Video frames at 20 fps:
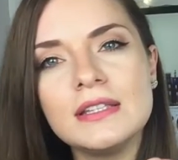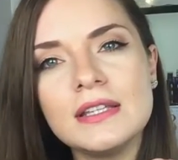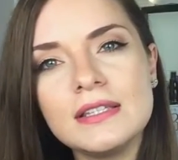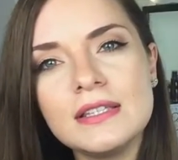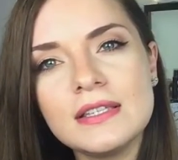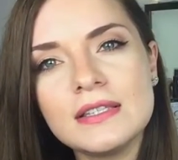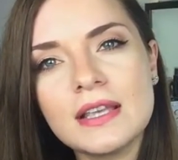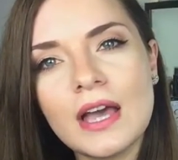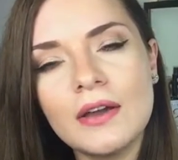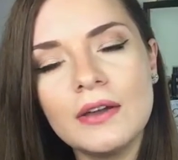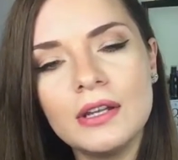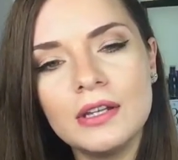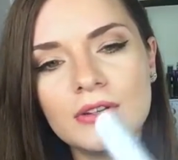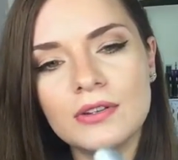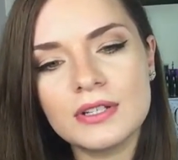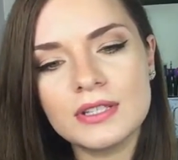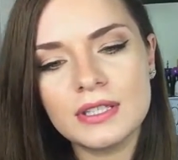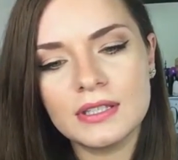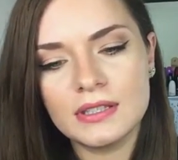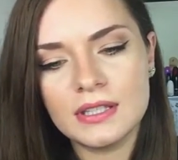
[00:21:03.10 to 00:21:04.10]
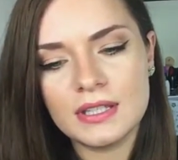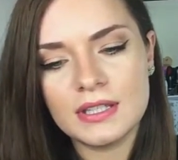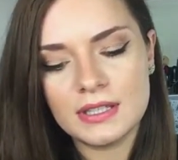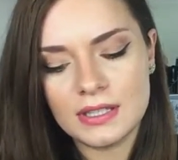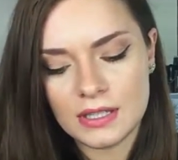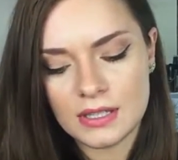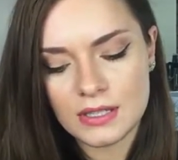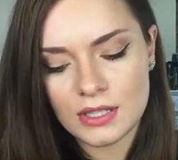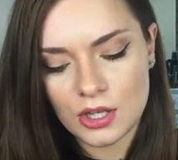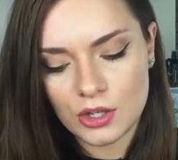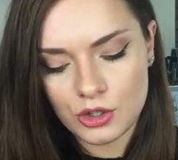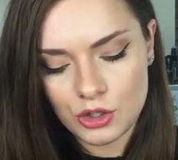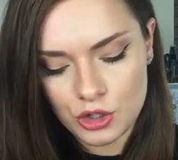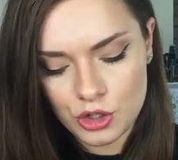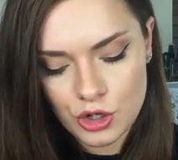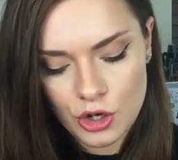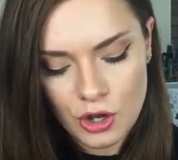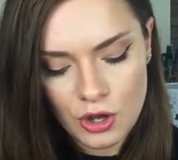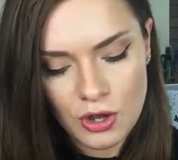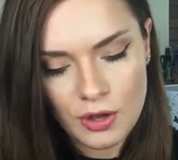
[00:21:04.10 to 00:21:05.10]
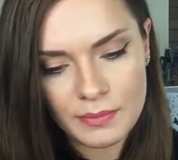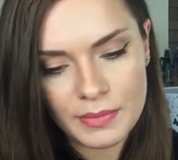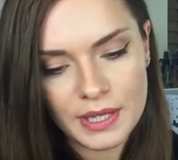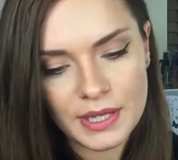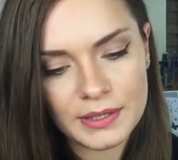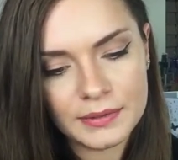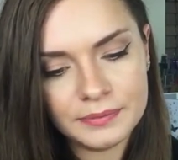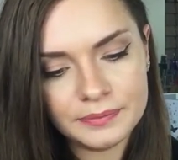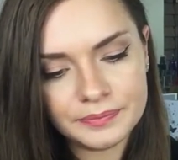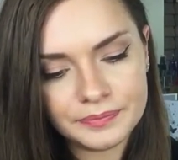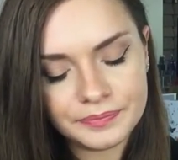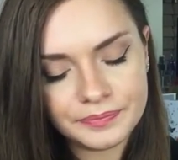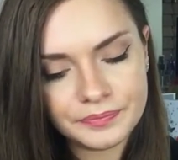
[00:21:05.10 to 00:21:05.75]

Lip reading: This is how it looks, and this is Charming.